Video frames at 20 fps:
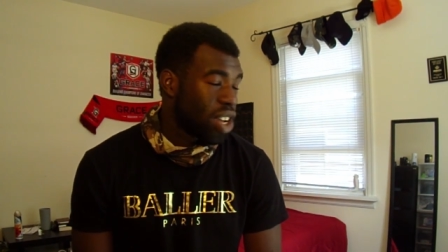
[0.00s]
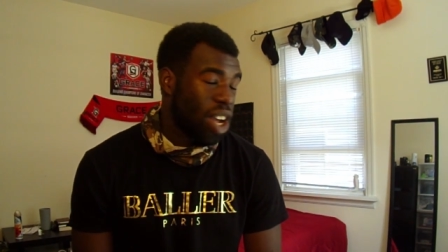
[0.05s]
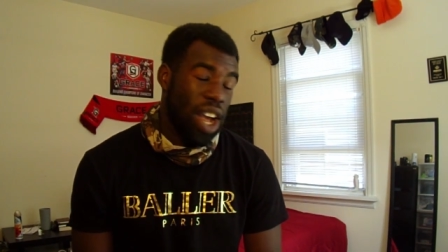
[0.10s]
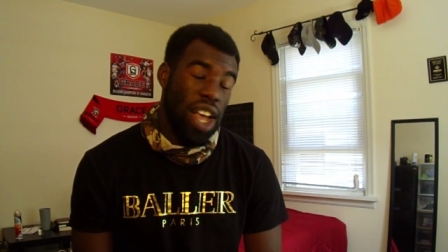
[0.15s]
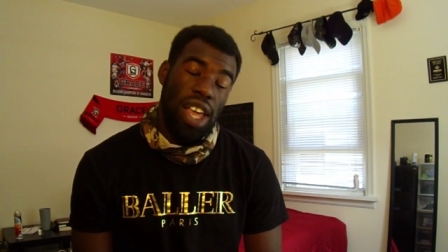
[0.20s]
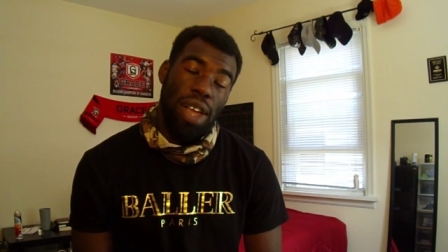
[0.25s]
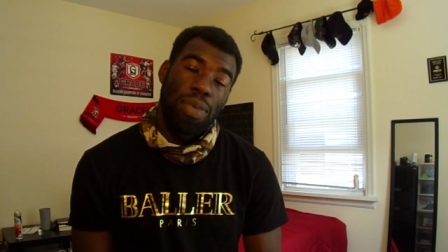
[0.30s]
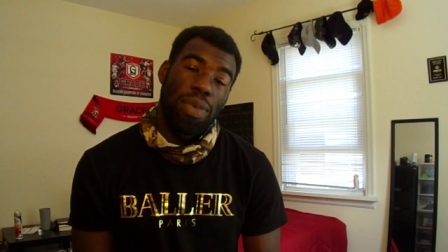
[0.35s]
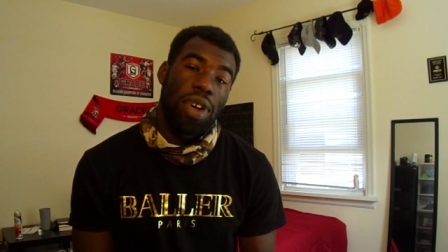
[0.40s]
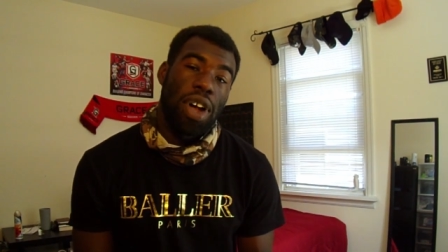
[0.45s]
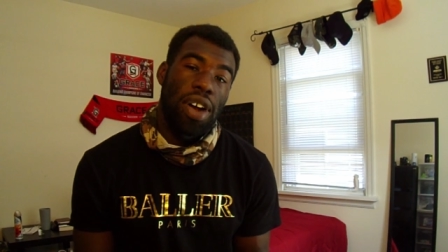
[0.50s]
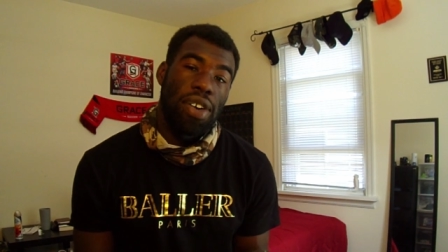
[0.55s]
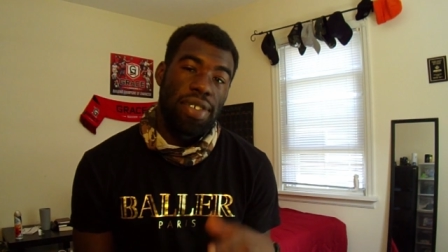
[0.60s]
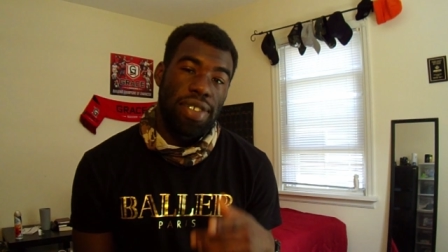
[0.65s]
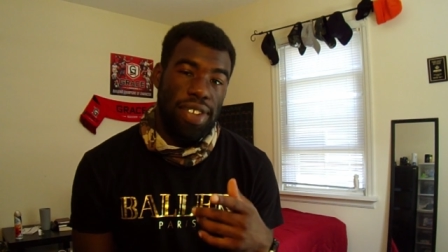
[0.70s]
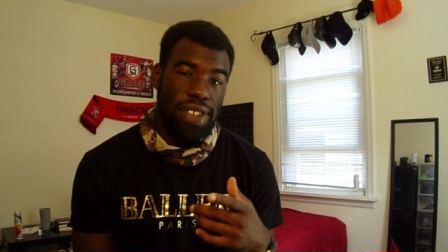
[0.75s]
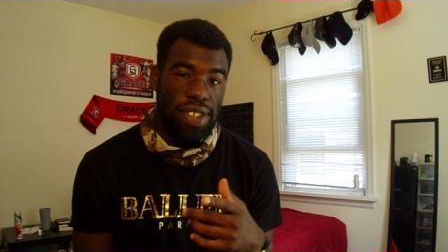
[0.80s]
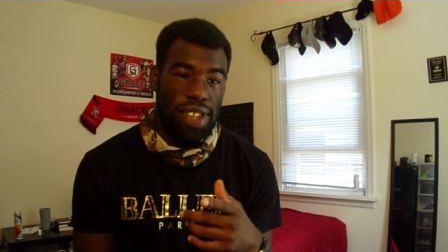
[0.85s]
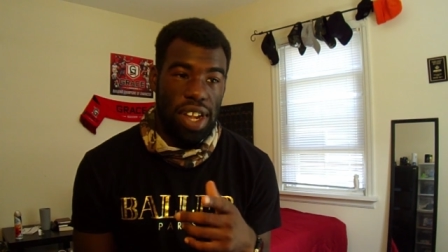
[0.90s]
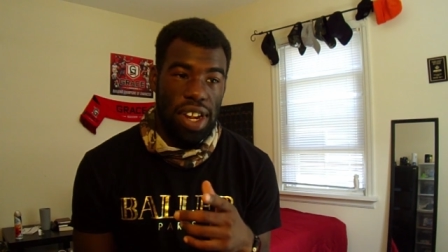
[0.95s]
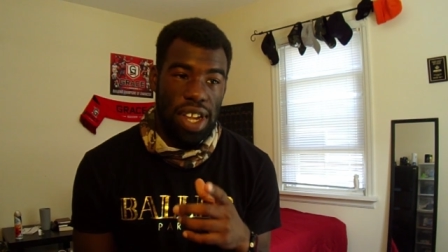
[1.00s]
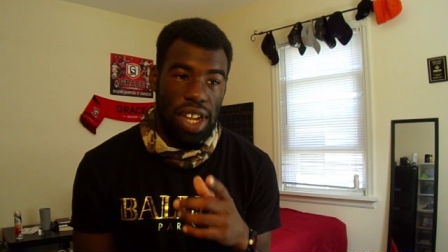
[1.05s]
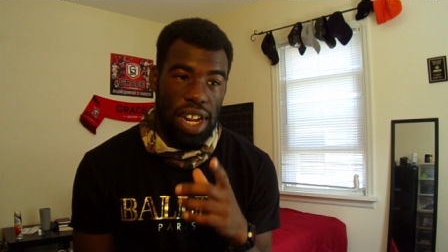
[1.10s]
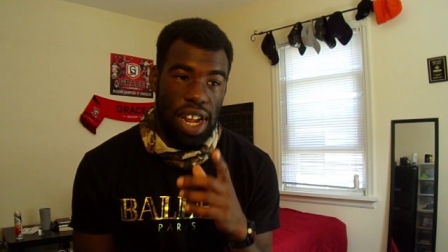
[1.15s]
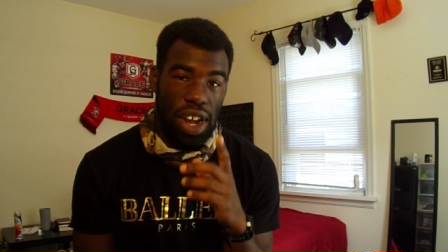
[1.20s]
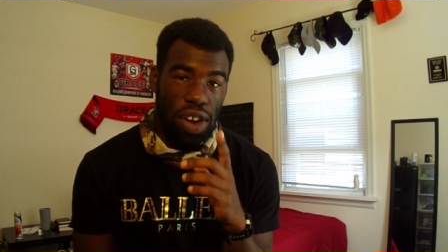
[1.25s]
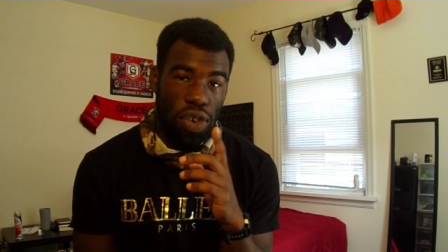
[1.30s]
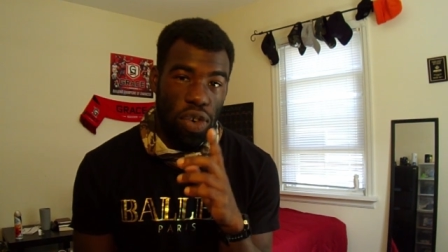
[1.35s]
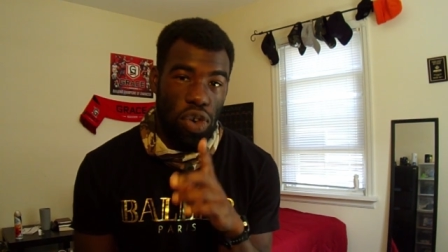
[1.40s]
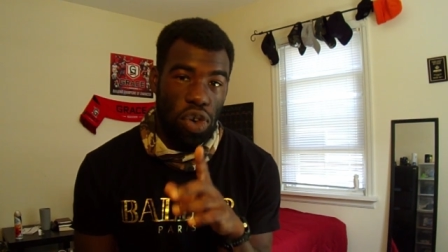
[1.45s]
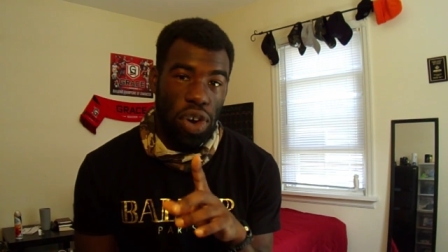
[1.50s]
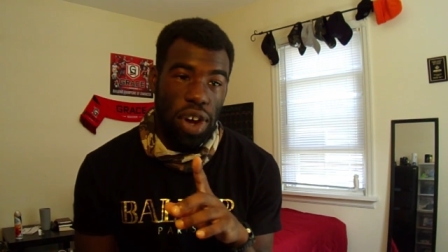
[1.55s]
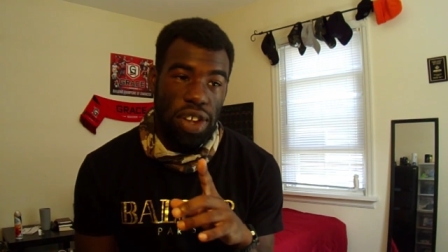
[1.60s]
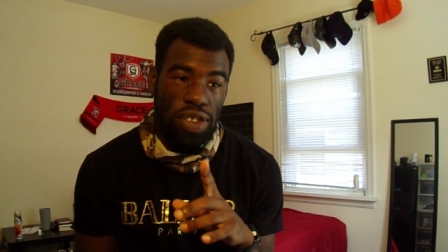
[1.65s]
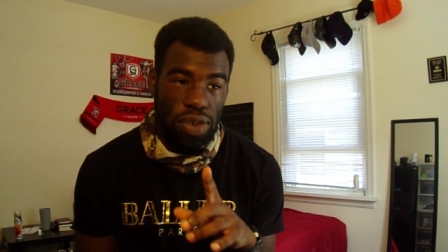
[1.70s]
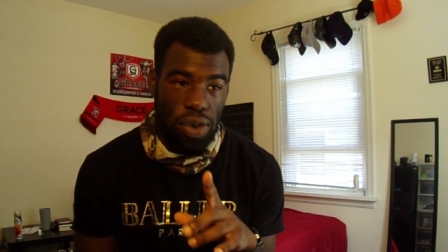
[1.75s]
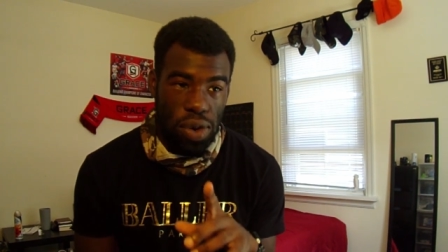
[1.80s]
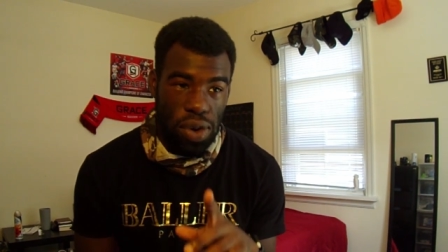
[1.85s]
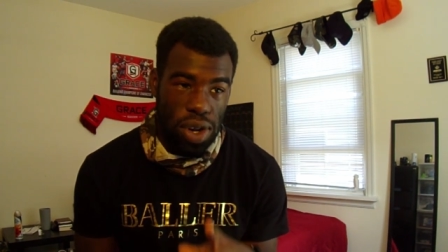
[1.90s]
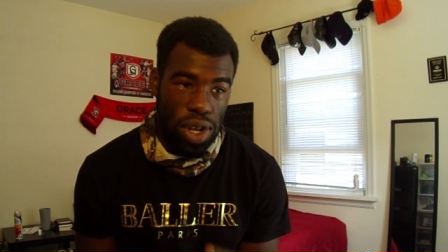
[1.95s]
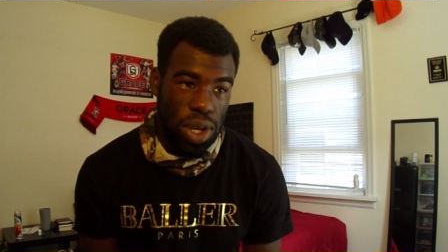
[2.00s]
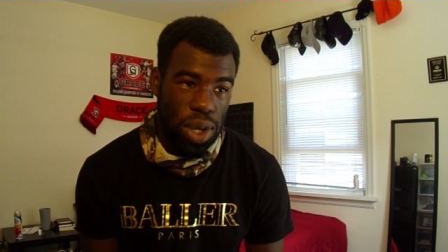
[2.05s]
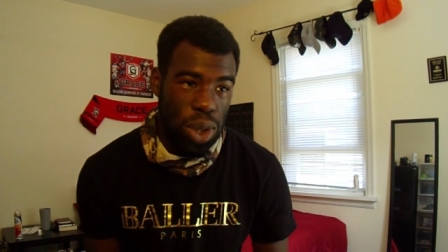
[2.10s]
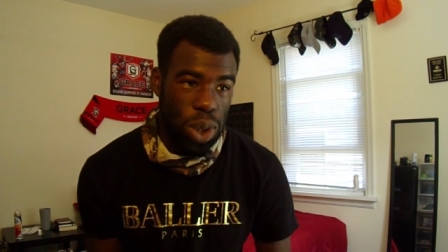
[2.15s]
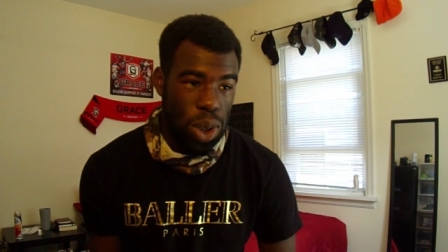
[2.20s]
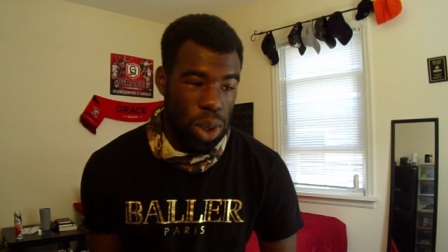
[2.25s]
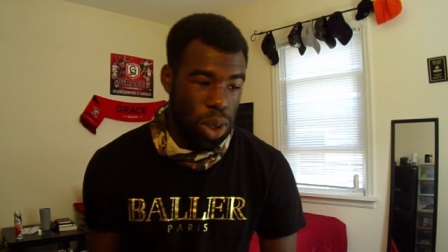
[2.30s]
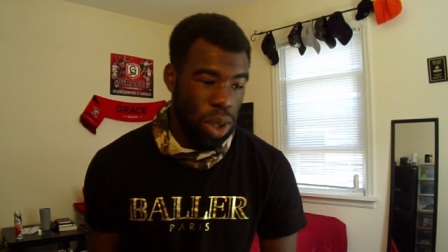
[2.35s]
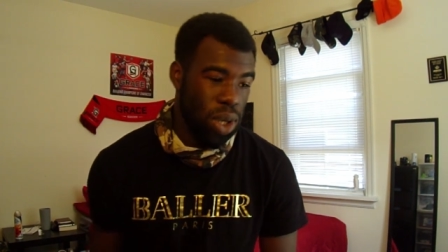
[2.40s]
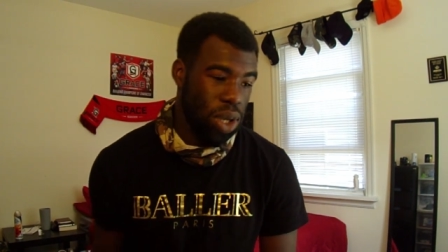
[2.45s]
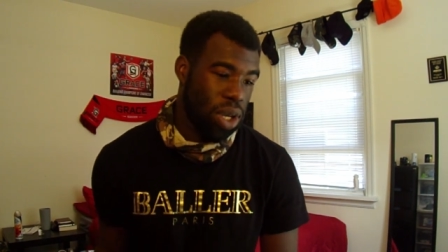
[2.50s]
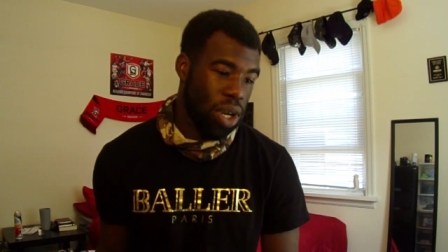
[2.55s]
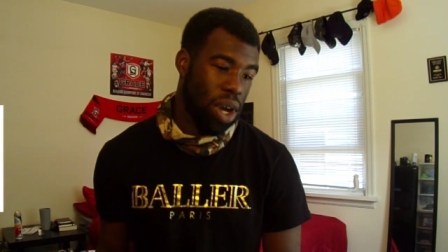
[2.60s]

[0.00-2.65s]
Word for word: I am currently studying at Grace College.